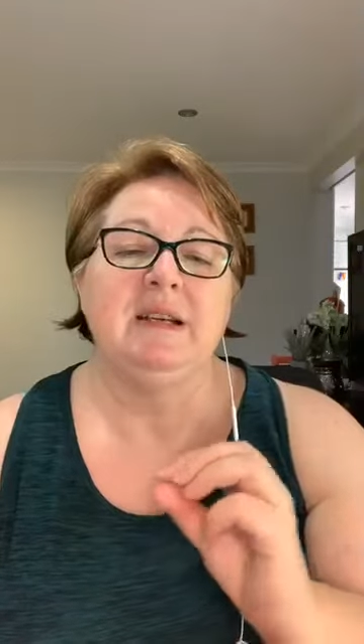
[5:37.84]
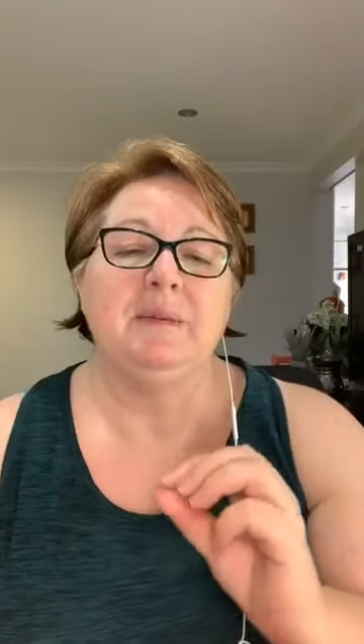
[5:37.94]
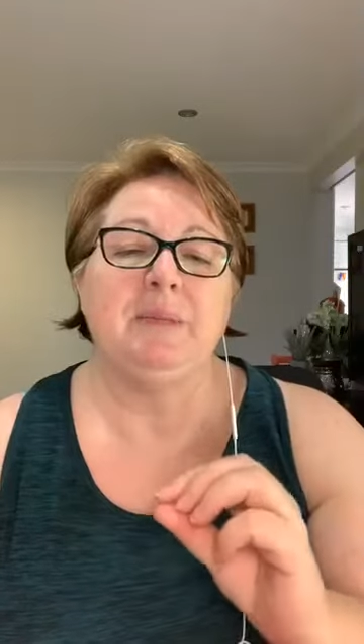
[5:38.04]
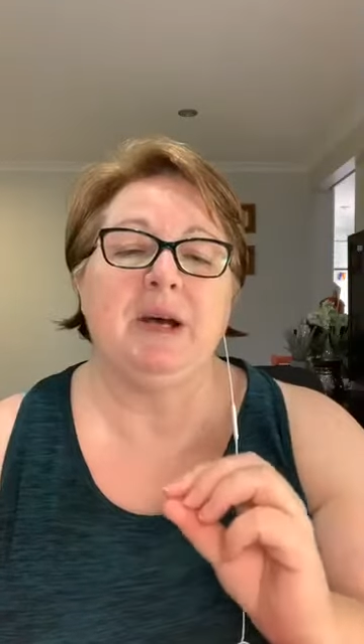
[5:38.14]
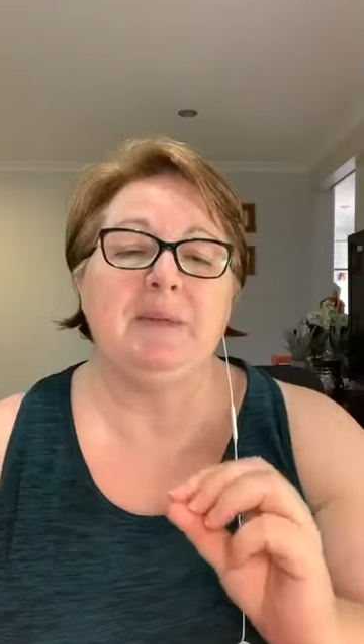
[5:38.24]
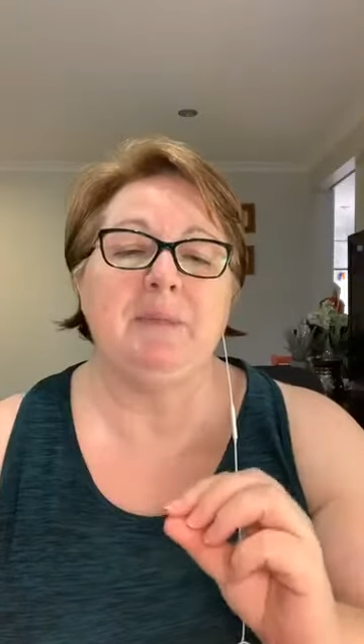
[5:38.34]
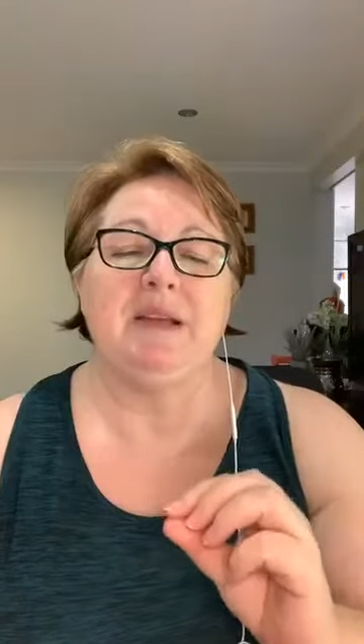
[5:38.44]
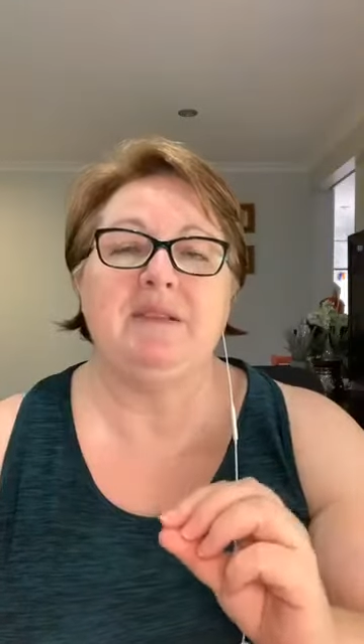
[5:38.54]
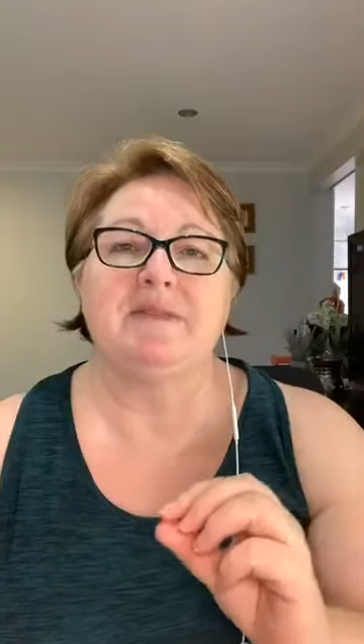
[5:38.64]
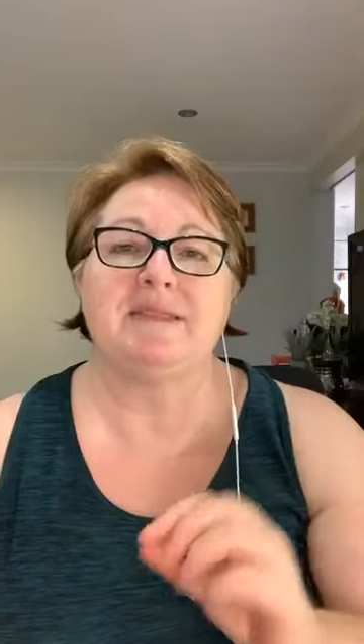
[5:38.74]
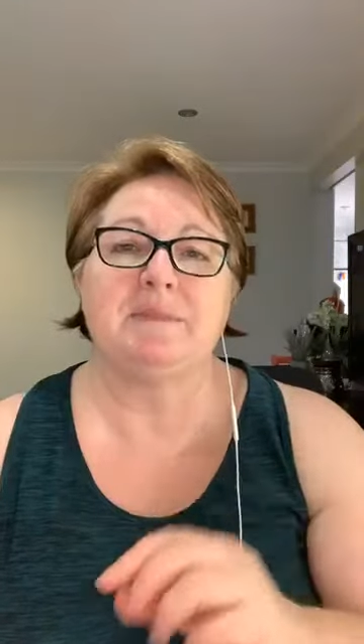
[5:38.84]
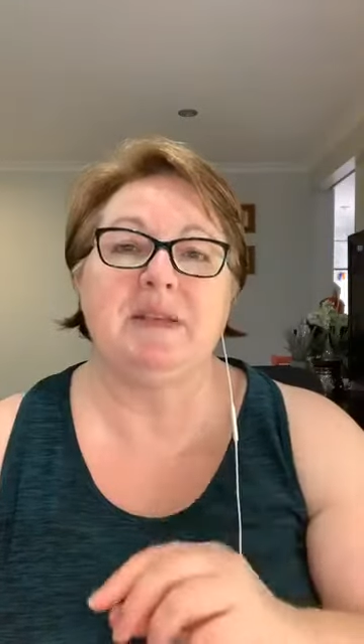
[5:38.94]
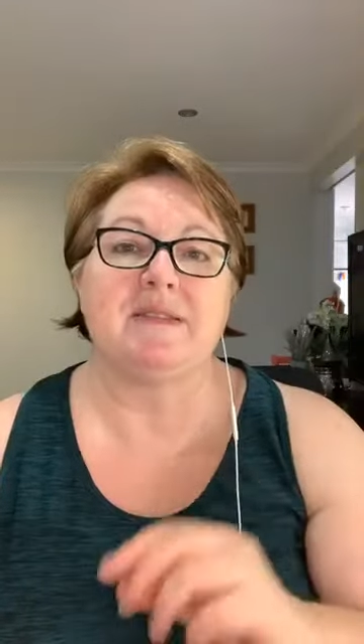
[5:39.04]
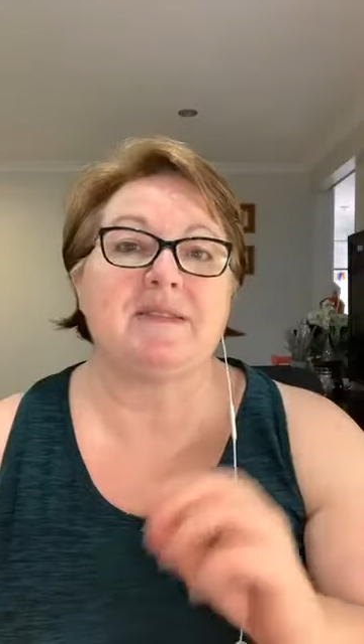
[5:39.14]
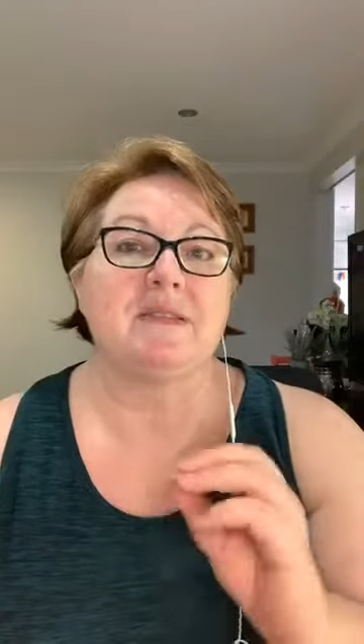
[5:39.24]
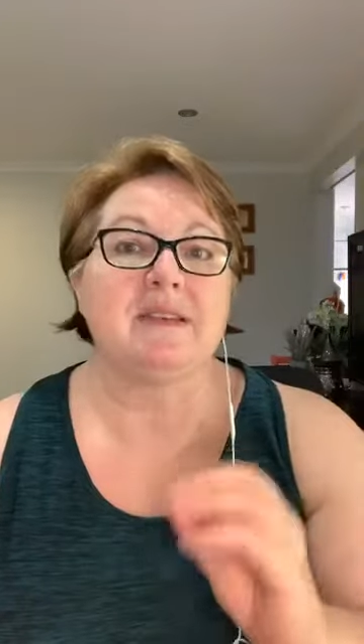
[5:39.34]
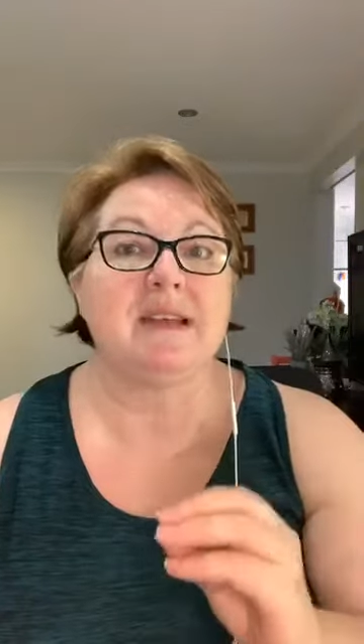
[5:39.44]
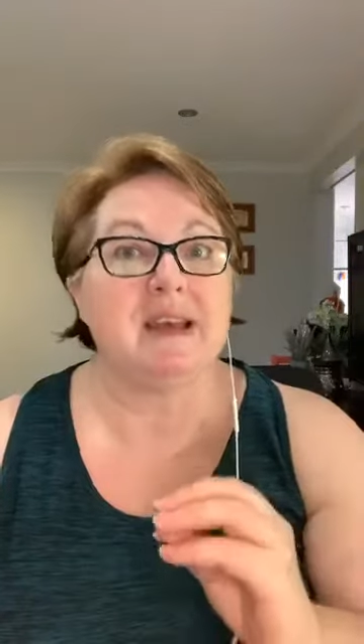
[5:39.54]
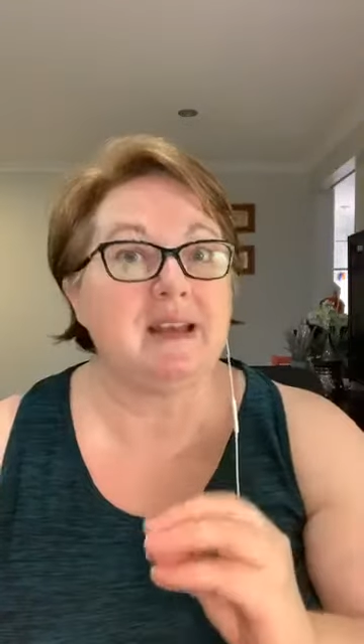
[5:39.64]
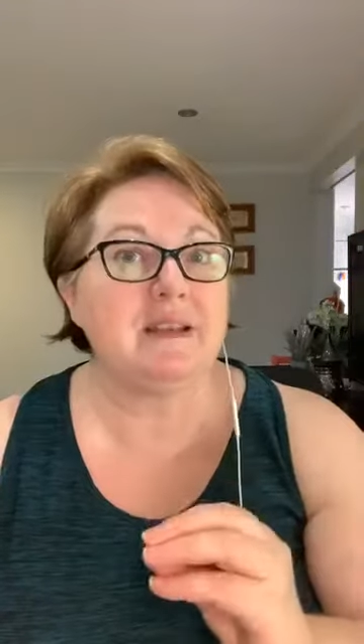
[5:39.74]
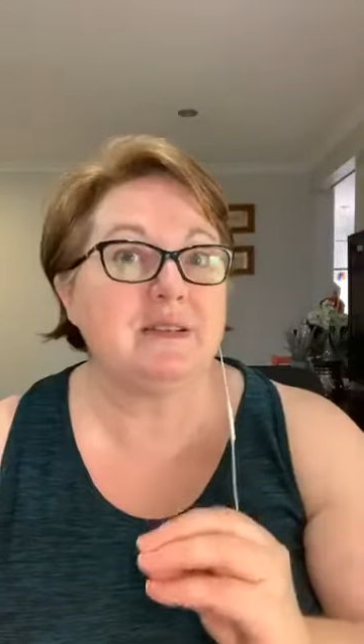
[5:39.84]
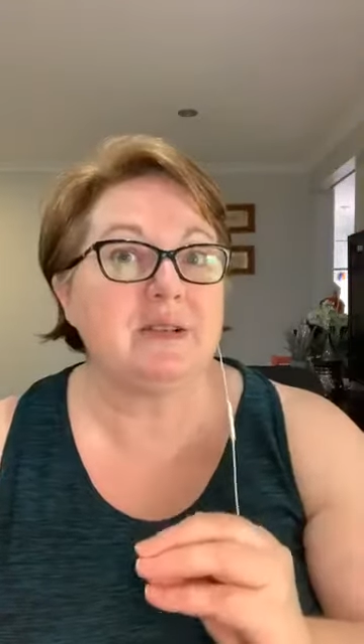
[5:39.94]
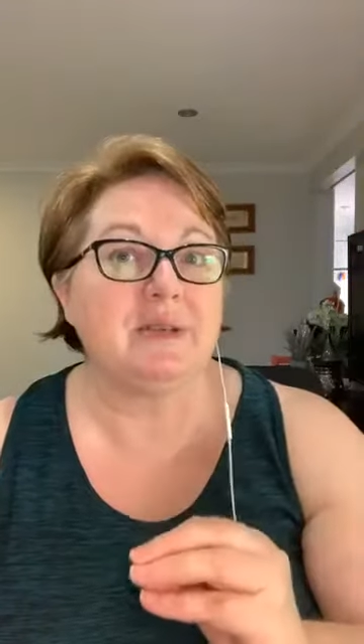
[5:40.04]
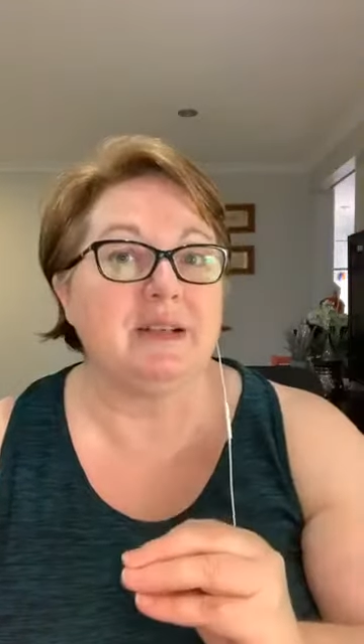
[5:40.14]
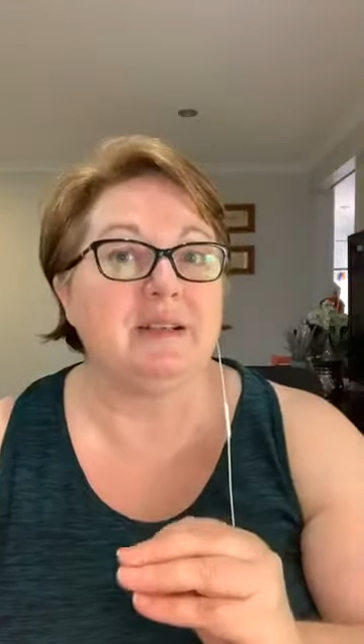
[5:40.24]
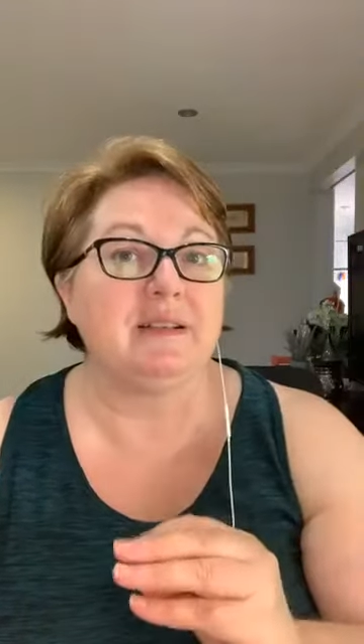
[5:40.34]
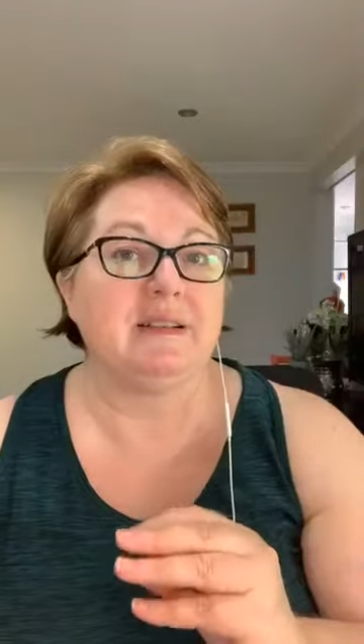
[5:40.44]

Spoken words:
by Manuel Smith. So get into it,